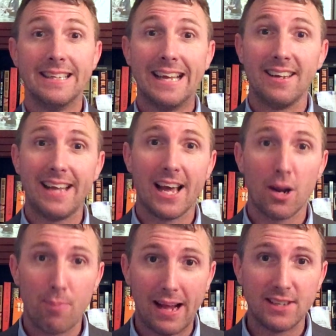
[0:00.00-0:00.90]
The
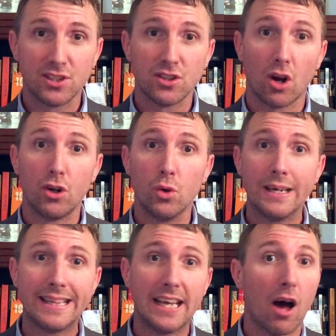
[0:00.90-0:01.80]
Indiana Pacers are
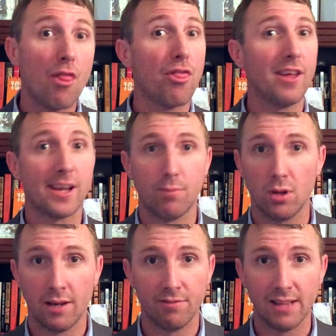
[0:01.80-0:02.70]
doing the
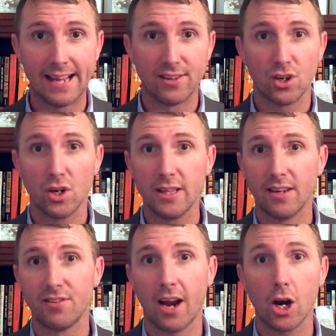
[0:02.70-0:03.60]
unthinkable of late, turning
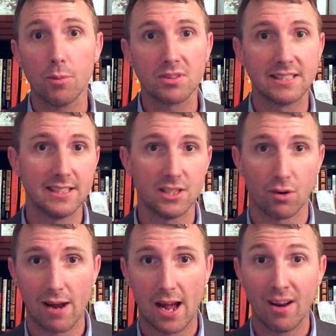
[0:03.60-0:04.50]
their terrible season
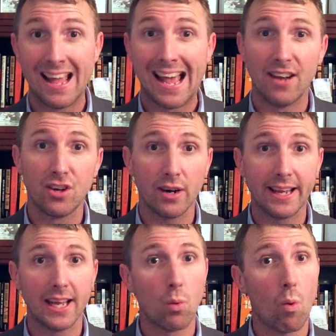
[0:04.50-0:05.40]
around and turning
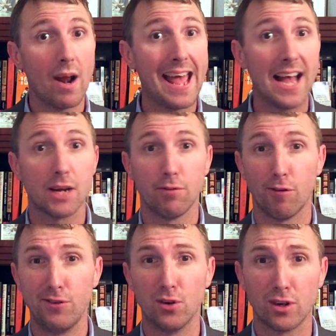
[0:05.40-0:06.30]
into one heck of a
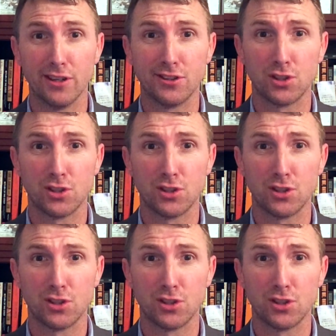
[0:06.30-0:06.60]
feel good